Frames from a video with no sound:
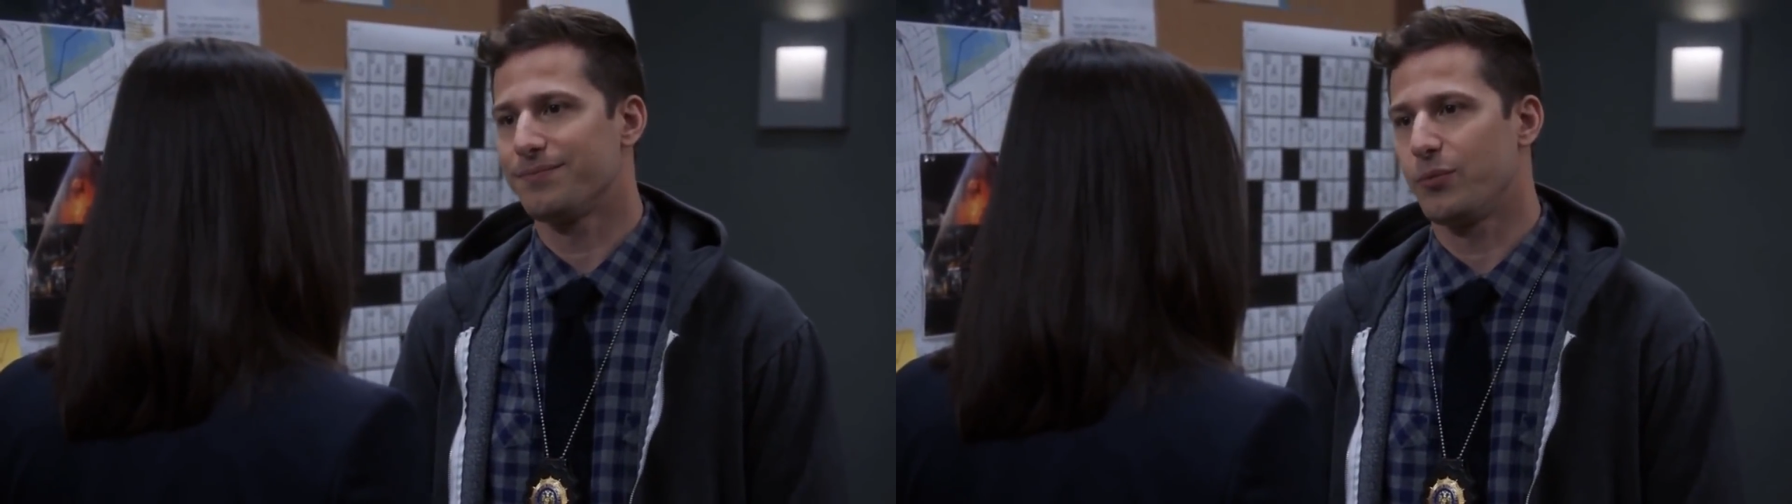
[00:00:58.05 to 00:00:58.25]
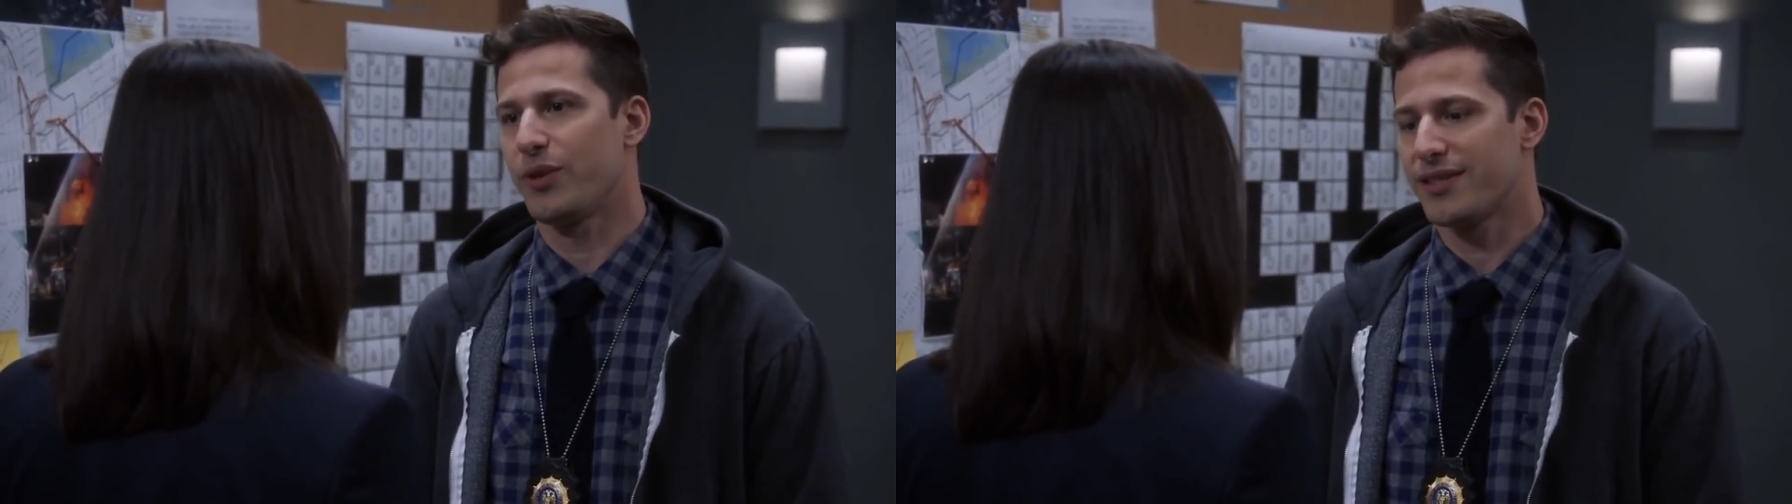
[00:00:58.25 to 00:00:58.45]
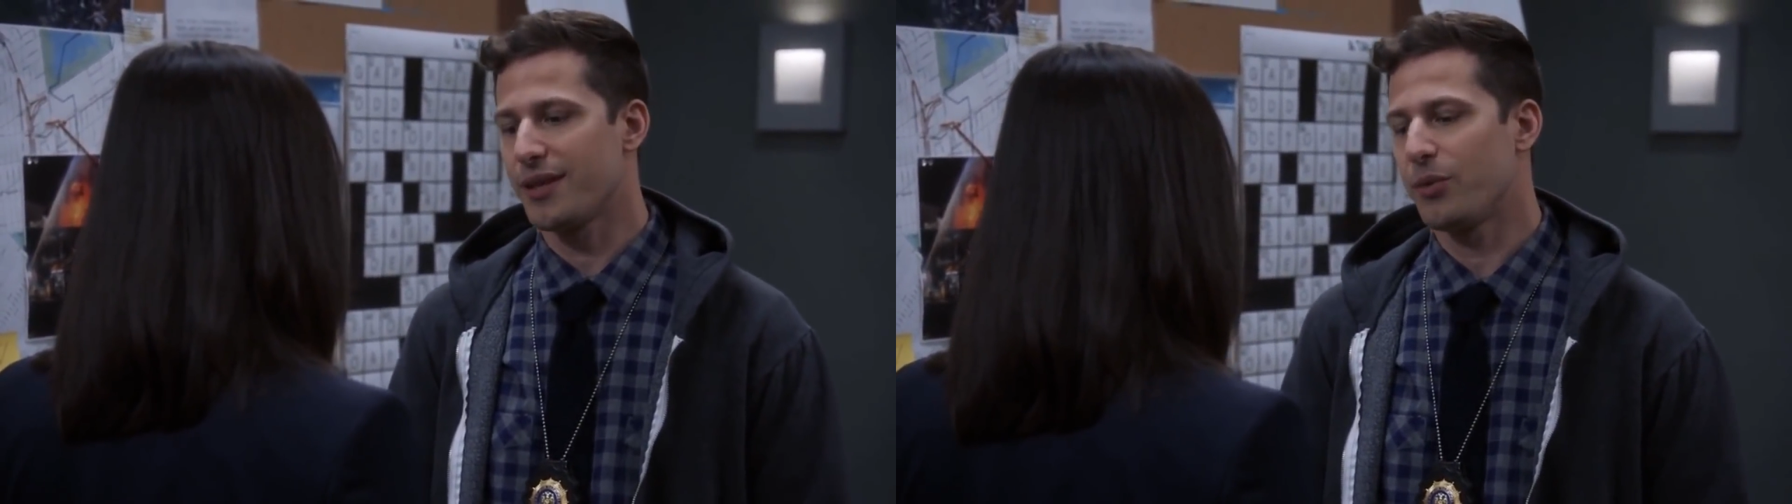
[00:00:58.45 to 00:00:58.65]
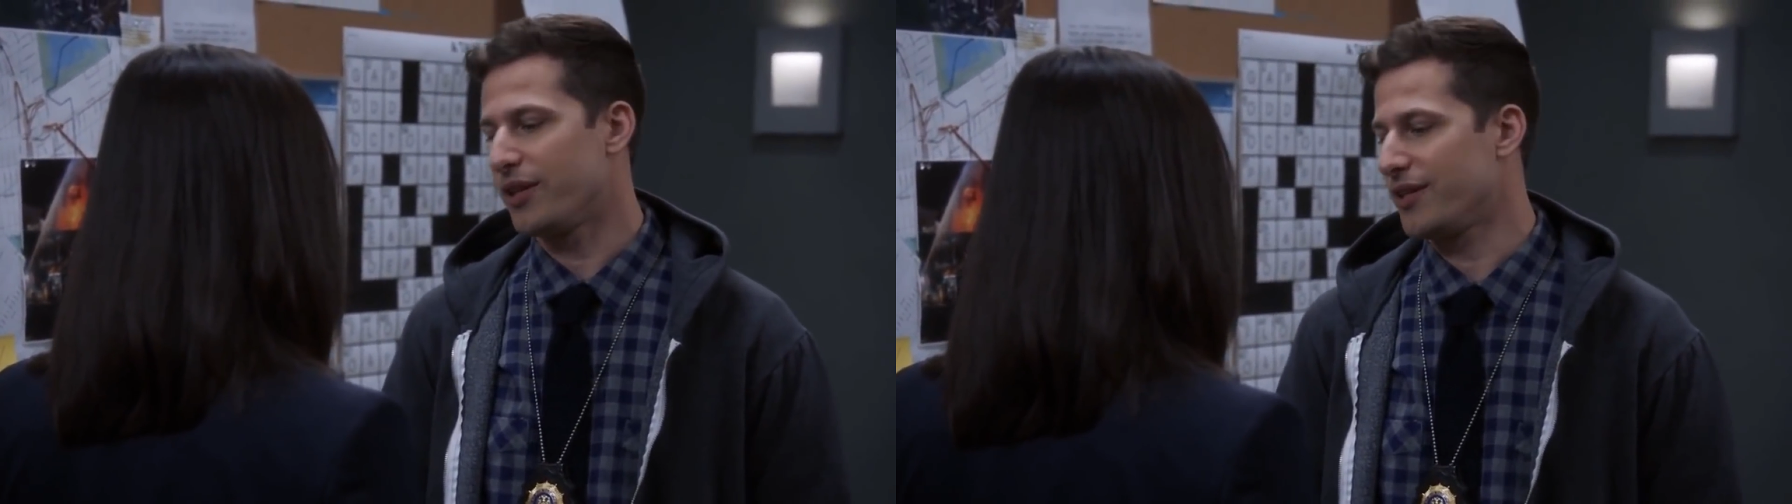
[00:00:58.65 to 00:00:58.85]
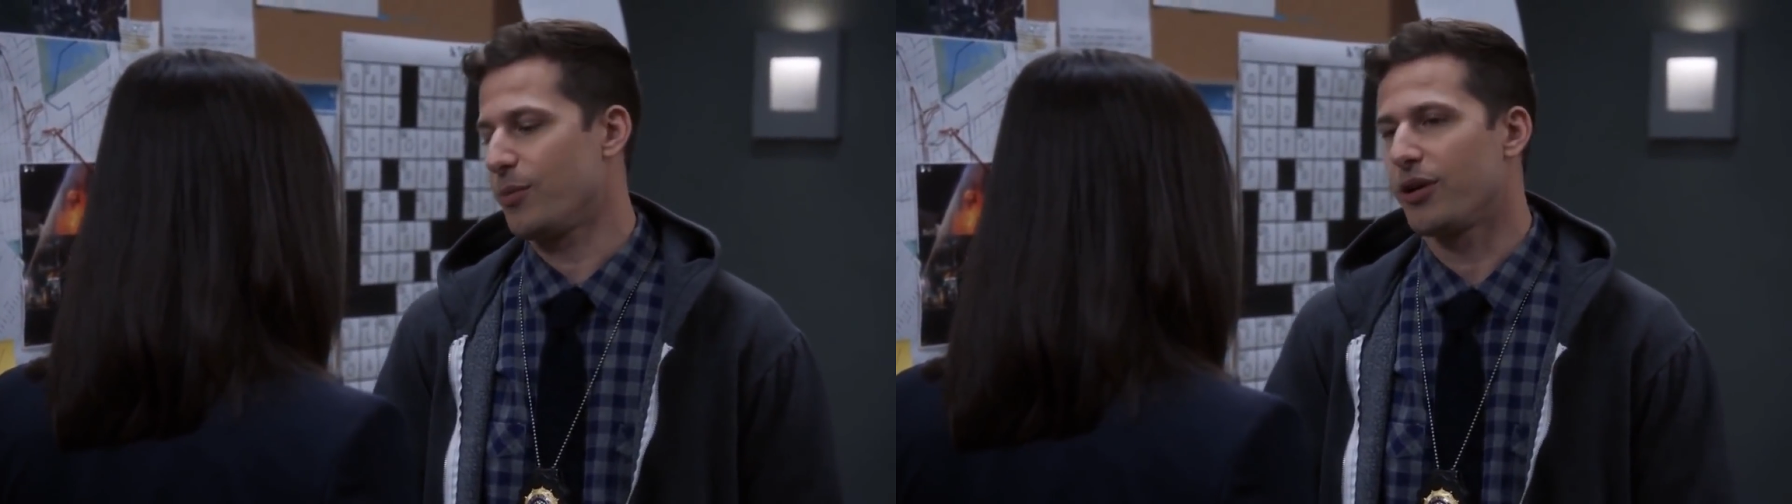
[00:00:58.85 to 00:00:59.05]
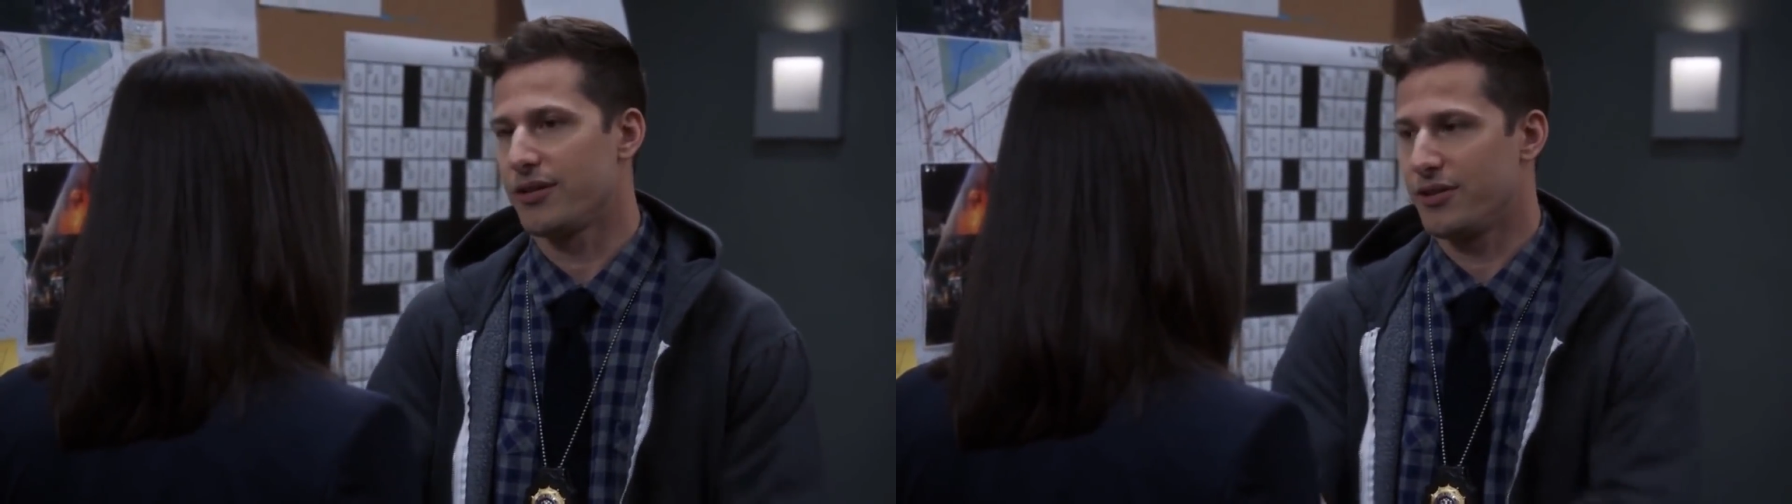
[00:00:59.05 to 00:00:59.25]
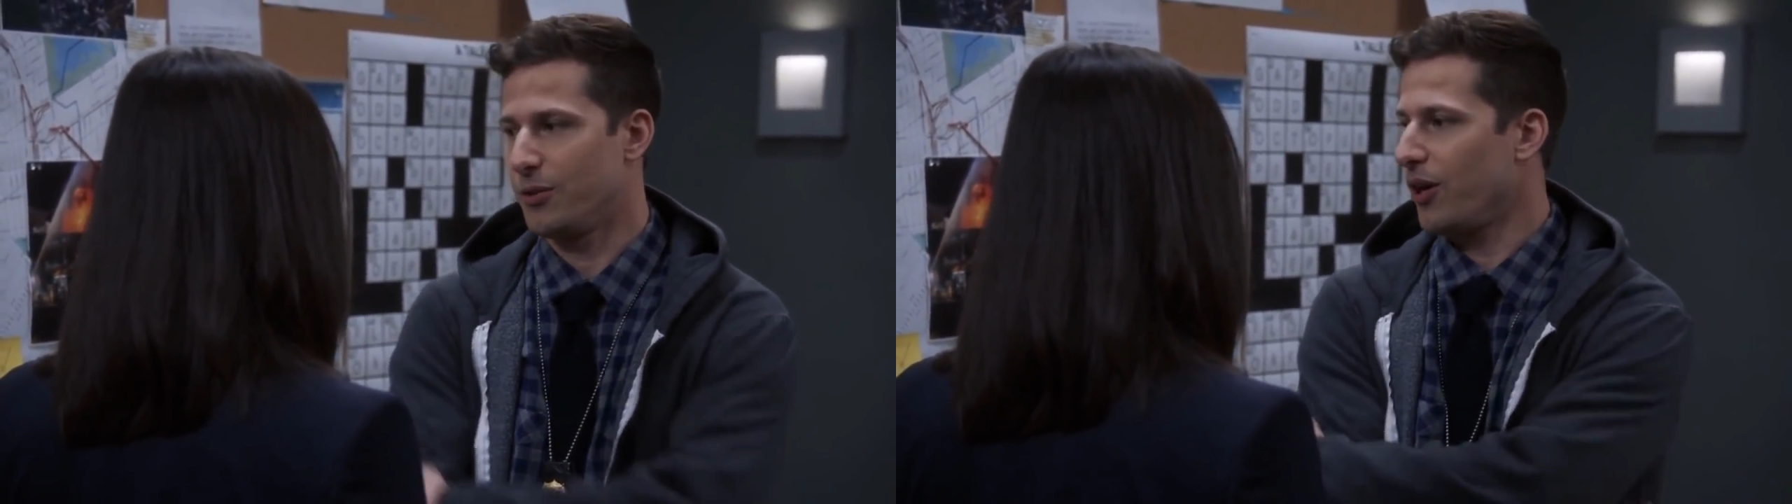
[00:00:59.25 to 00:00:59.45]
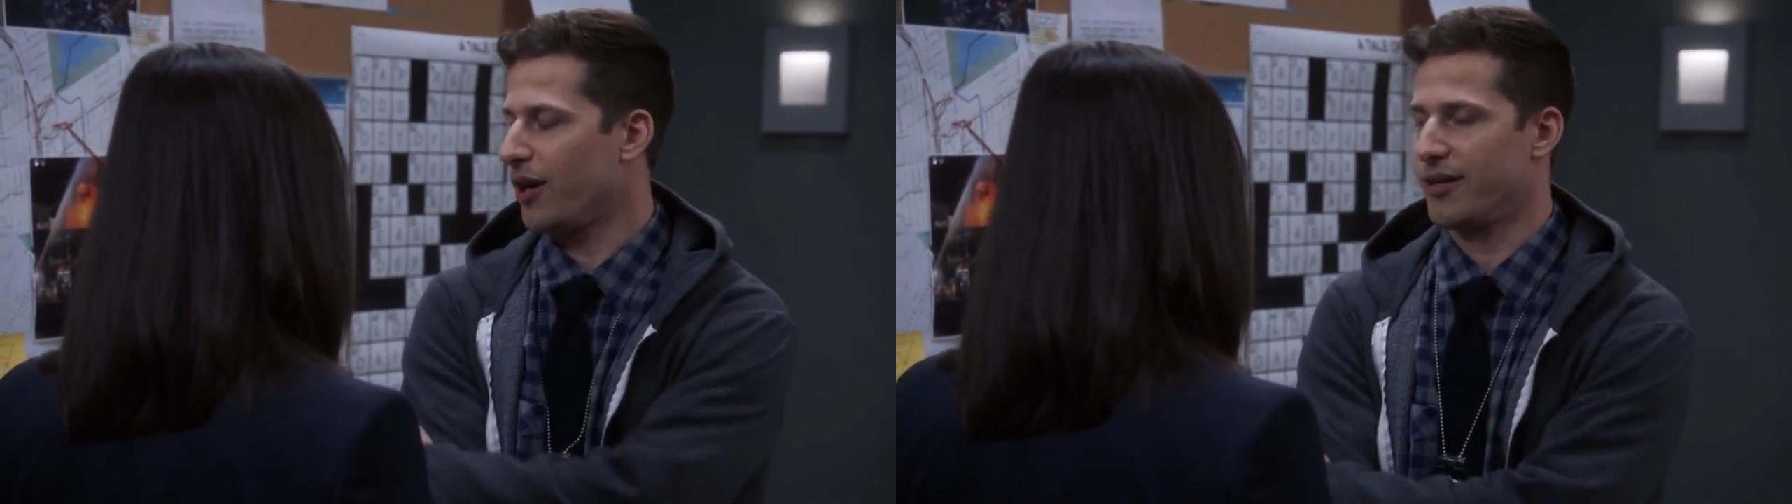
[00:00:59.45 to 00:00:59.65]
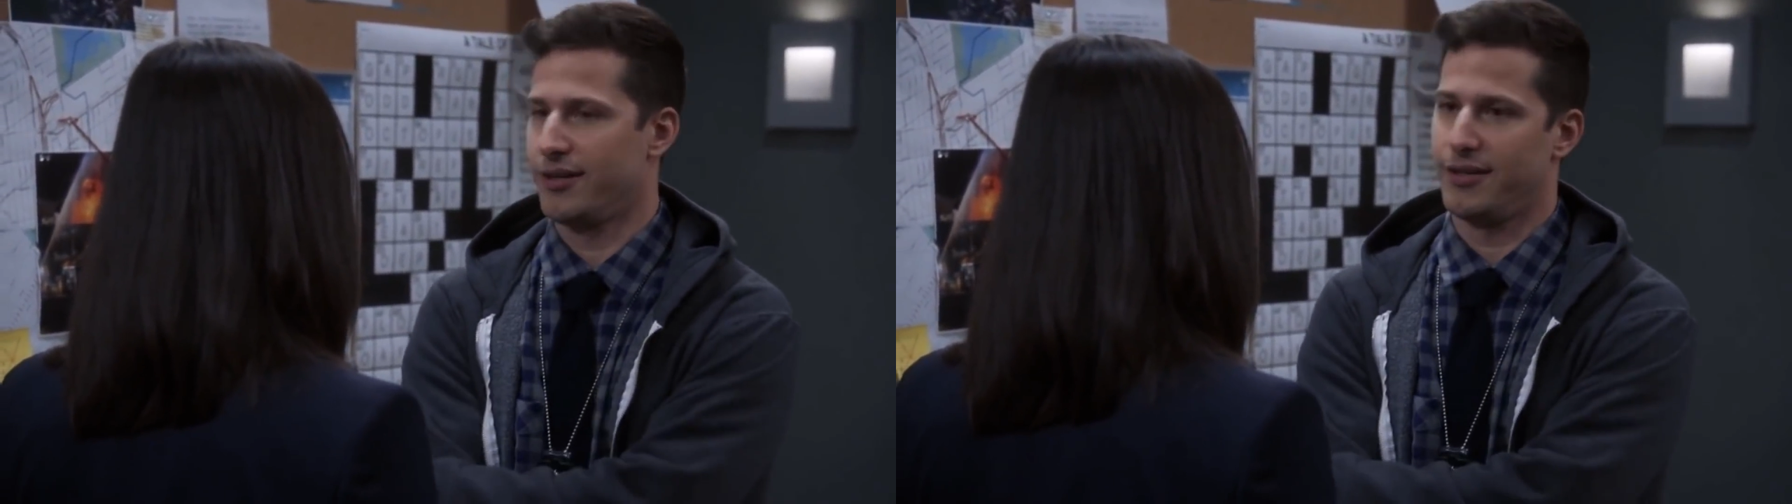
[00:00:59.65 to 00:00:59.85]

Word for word: with someone as smart as you are.